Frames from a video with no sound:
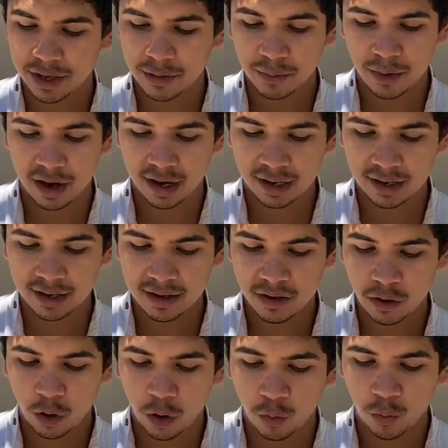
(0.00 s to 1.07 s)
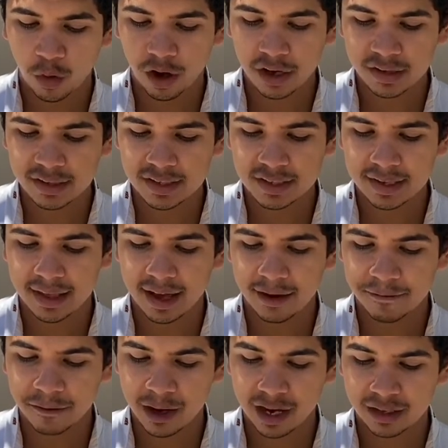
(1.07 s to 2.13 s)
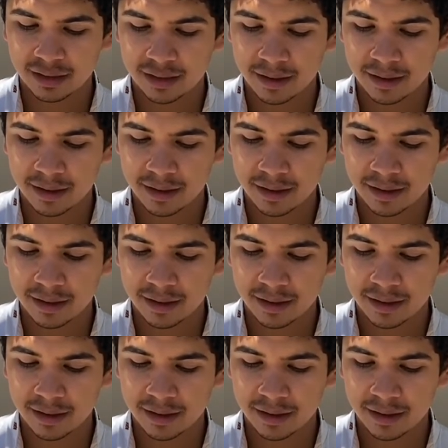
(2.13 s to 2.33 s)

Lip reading: you want," or words to that effect.